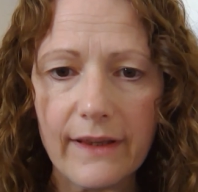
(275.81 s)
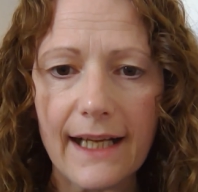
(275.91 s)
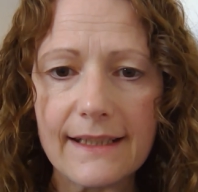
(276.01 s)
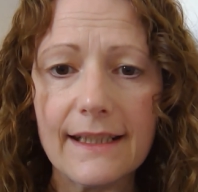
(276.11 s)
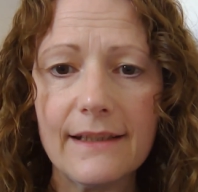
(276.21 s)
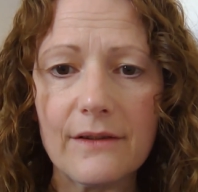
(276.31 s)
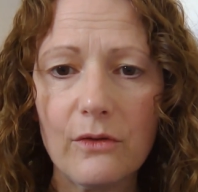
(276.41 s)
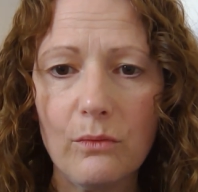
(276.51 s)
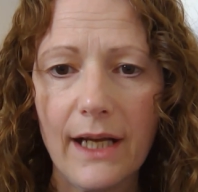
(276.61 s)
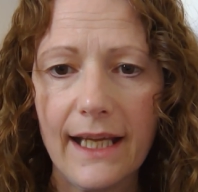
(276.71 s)
That is
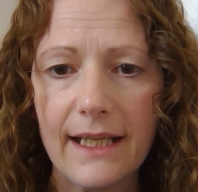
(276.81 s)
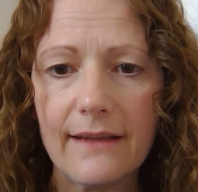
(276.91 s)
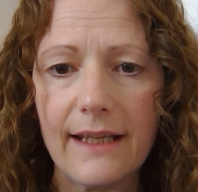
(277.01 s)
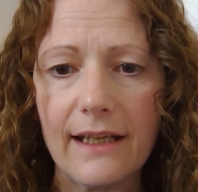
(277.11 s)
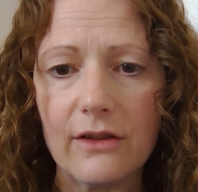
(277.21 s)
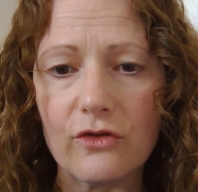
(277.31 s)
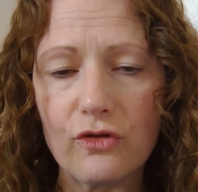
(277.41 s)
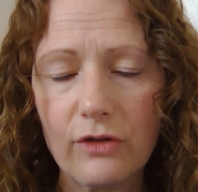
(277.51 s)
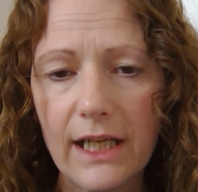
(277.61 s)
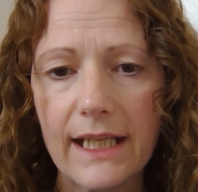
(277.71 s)
the way they are
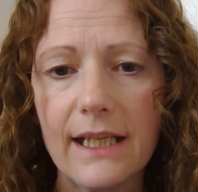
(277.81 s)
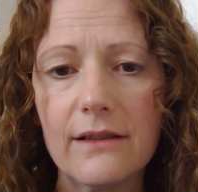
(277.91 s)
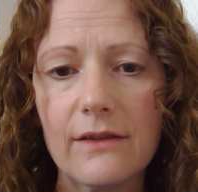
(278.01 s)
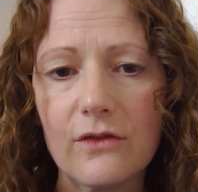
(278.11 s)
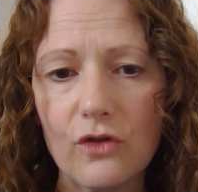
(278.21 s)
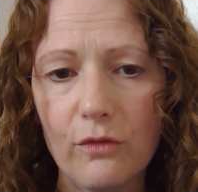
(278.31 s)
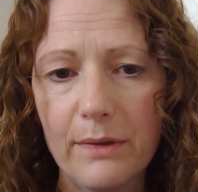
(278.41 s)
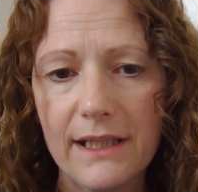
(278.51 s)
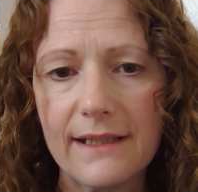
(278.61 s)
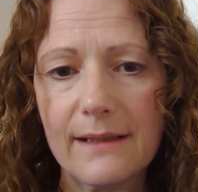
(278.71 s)
trying to
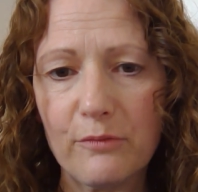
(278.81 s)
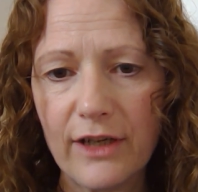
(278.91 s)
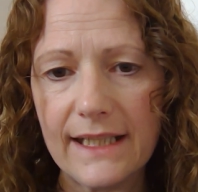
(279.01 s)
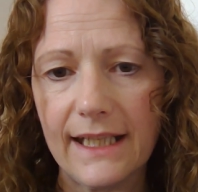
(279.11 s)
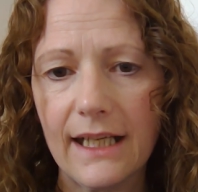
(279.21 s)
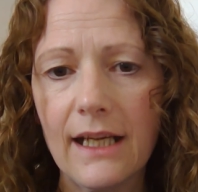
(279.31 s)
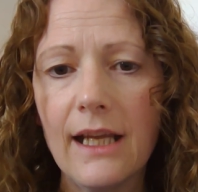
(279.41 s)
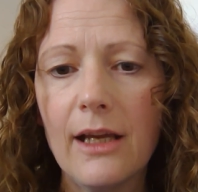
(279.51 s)
stop it spreading